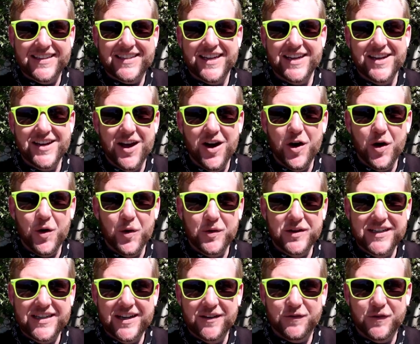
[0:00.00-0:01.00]
get to
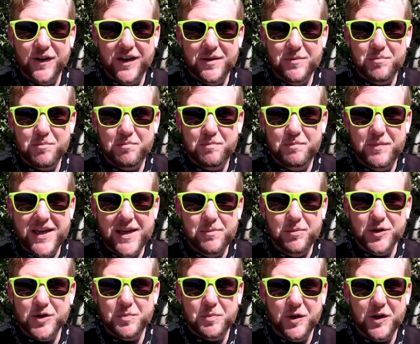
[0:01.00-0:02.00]
know different
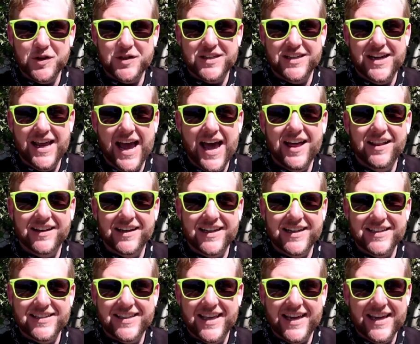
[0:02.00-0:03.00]
people's
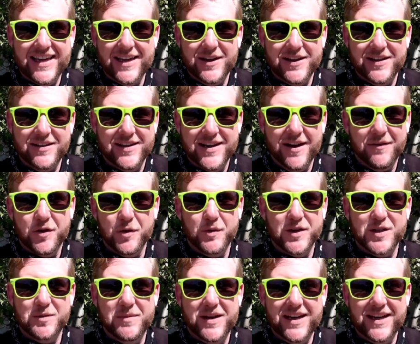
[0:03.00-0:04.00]
personalities that he never
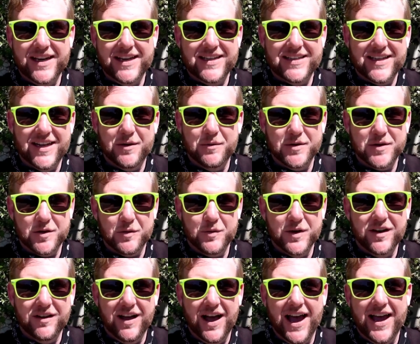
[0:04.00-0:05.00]
was meeting. He said it was a
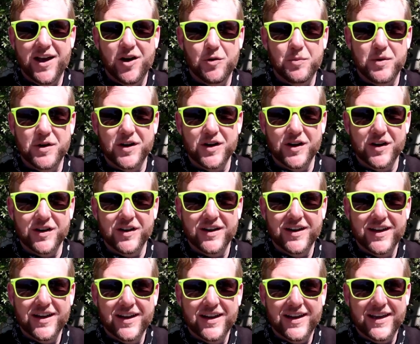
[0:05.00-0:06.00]
real eye-opener
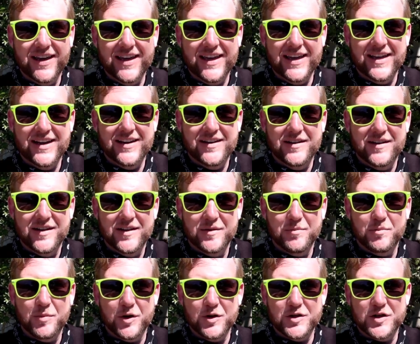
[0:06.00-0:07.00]
in
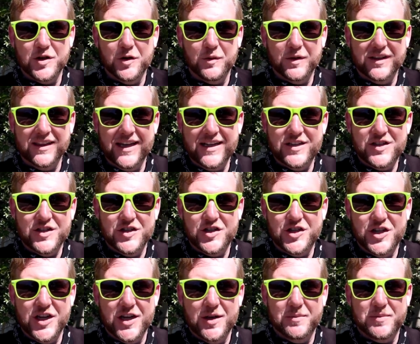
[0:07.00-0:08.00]
personal
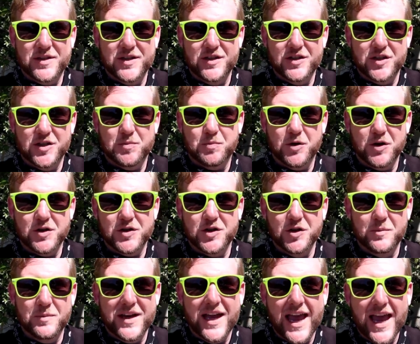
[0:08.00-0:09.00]
relationships and just
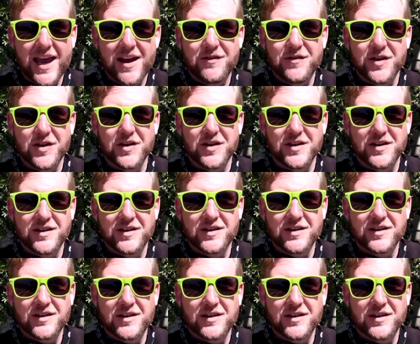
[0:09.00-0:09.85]
personal behavior.